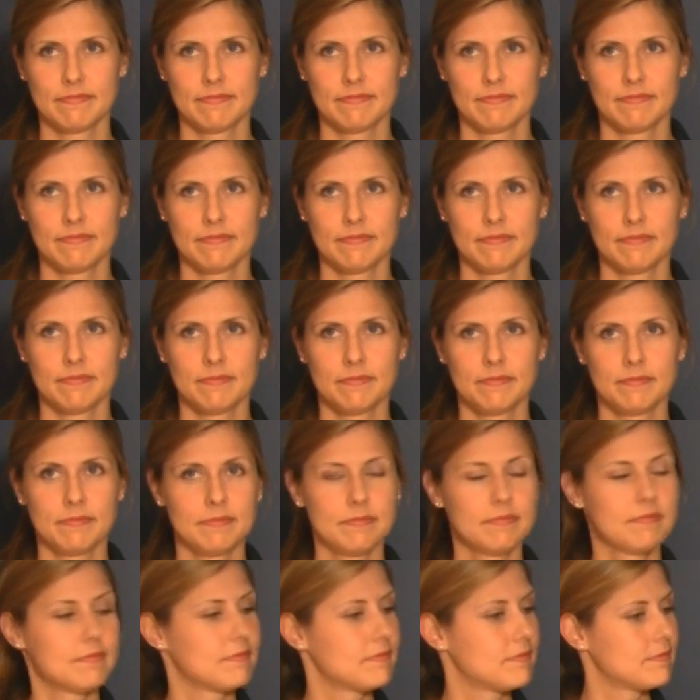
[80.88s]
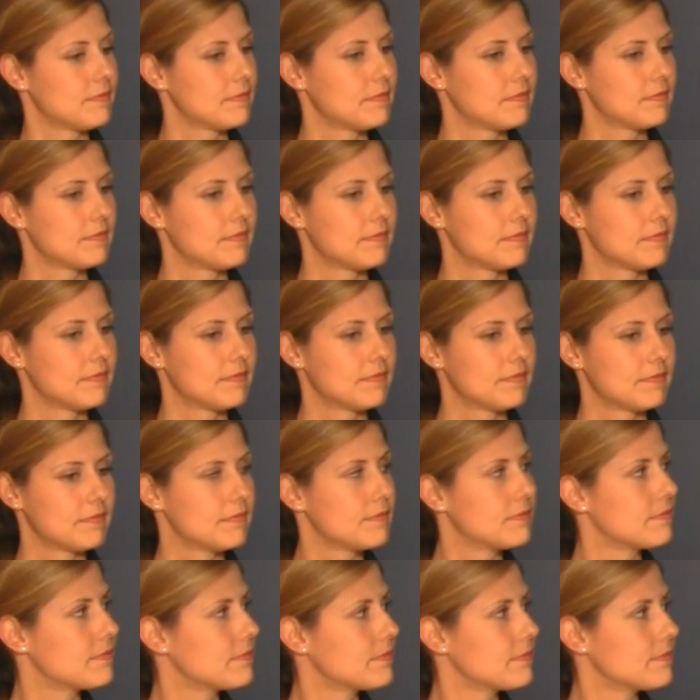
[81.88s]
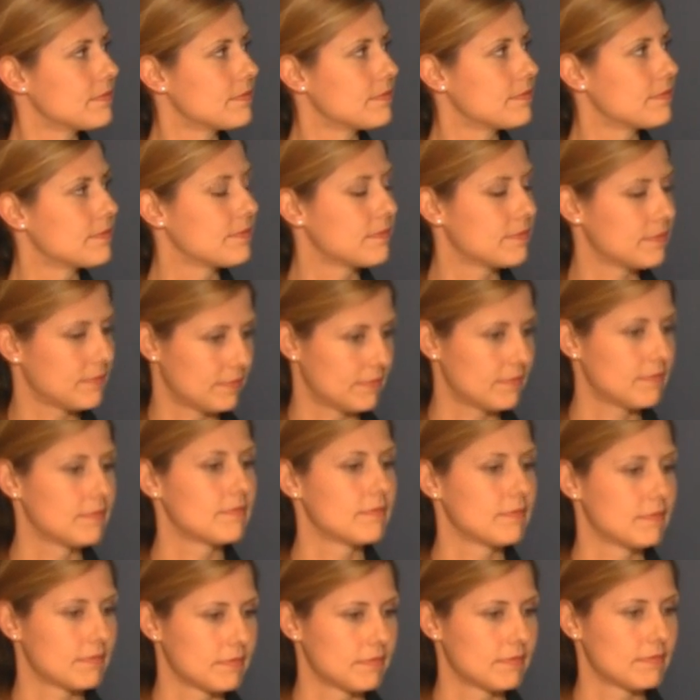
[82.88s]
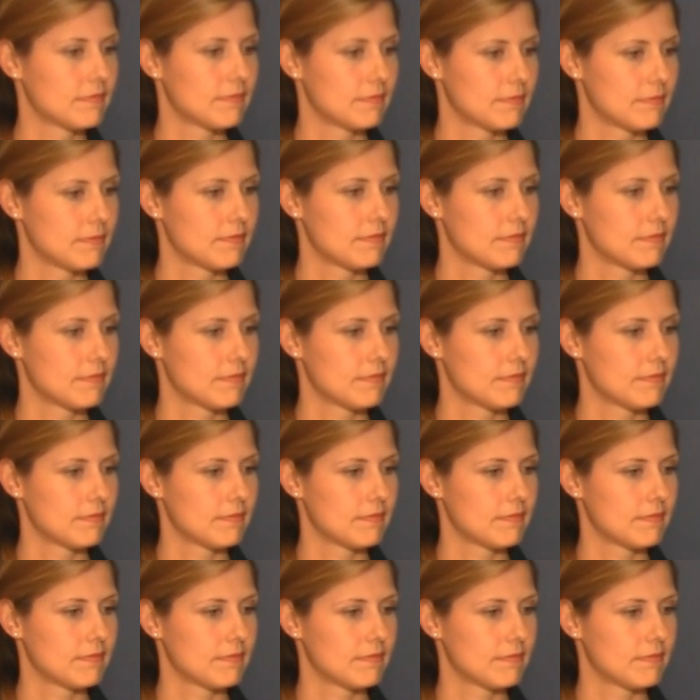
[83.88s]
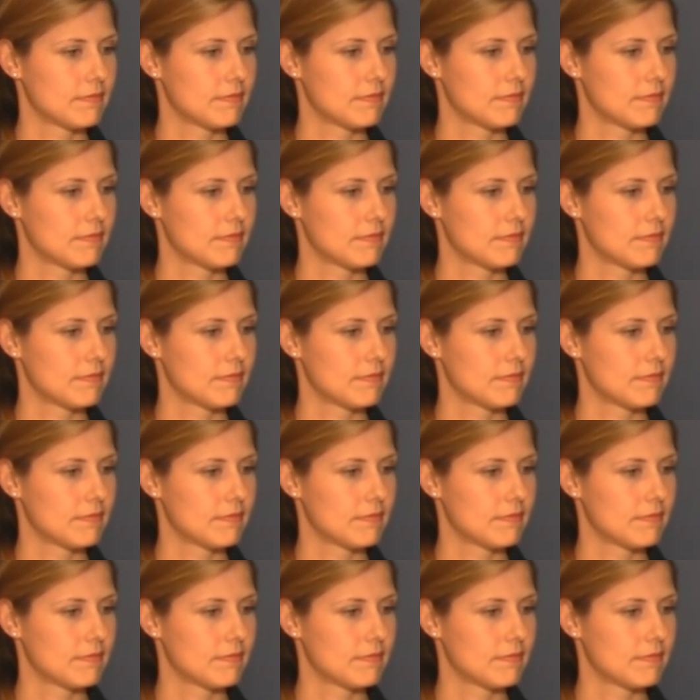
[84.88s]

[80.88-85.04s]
No words are spoken by the person on screen.